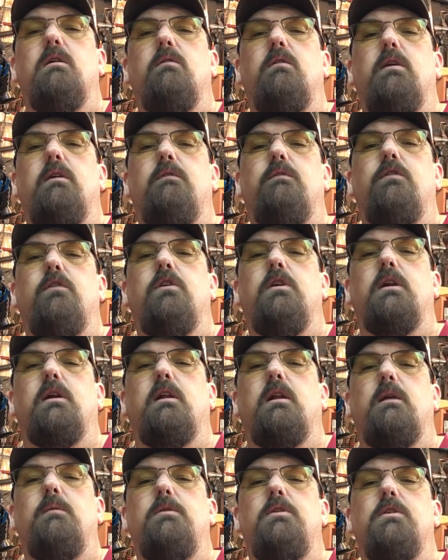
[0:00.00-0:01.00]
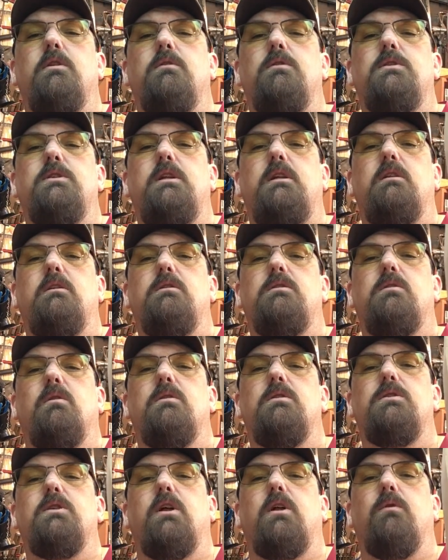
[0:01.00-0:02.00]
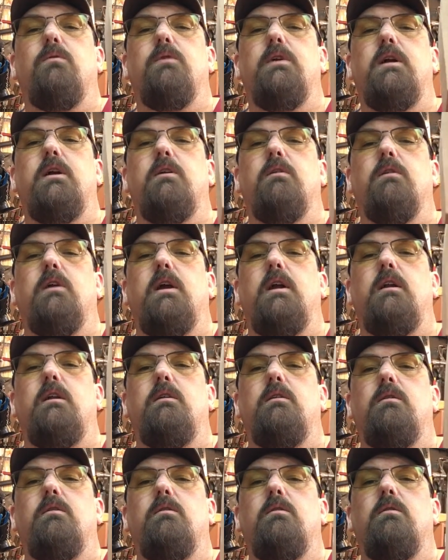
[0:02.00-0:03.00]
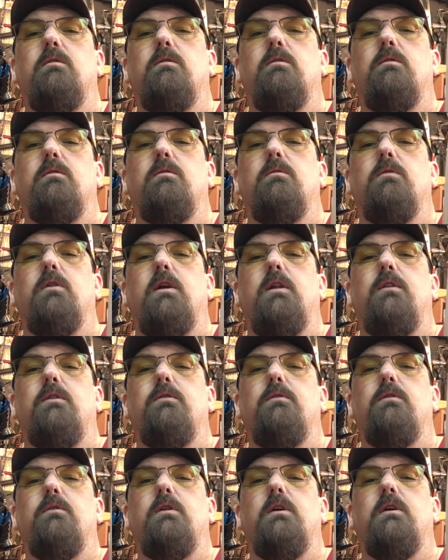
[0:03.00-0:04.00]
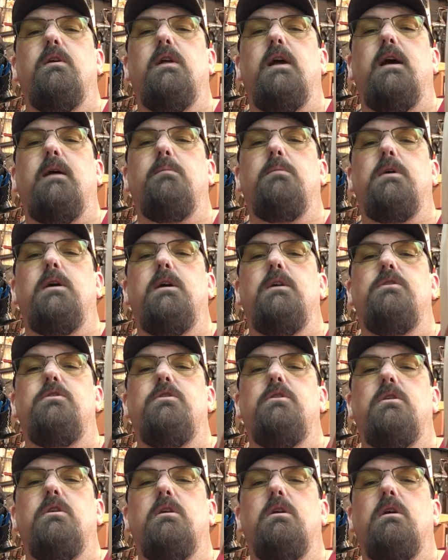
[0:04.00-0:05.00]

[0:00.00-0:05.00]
Running vertically, but you don't see those horizontal ring grain running through there that much.